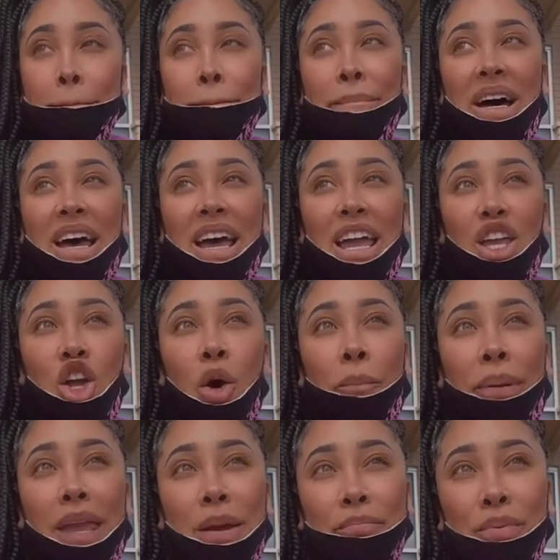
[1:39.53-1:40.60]
but your
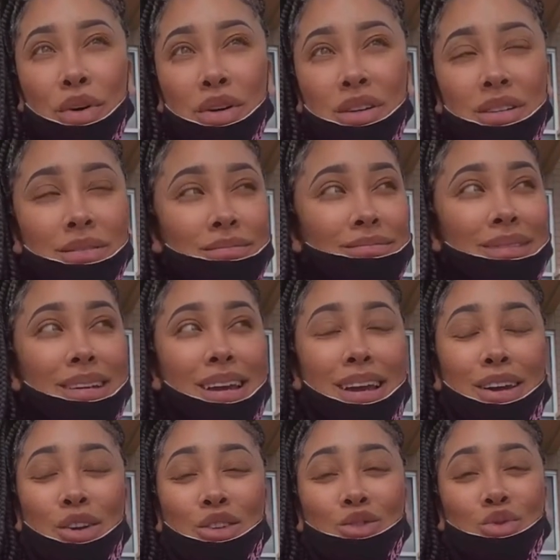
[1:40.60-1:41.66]
people
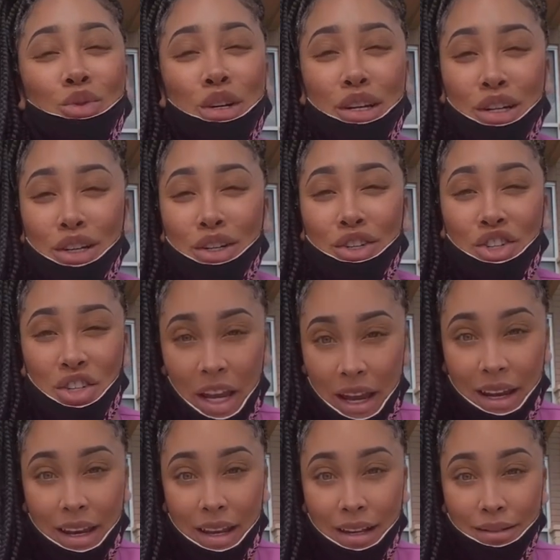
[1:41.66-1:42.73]
is real
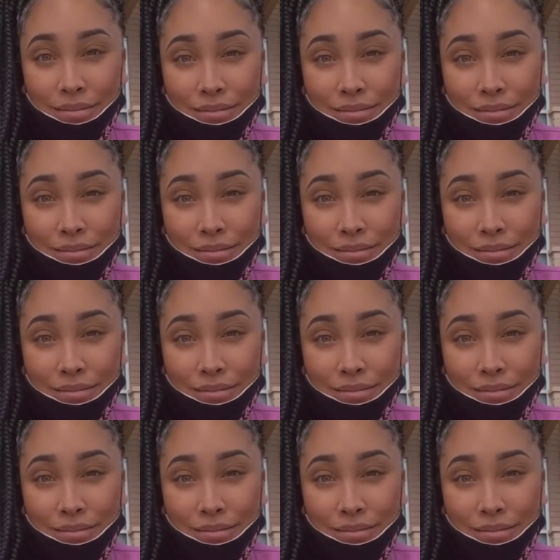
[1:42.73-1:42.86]
shady.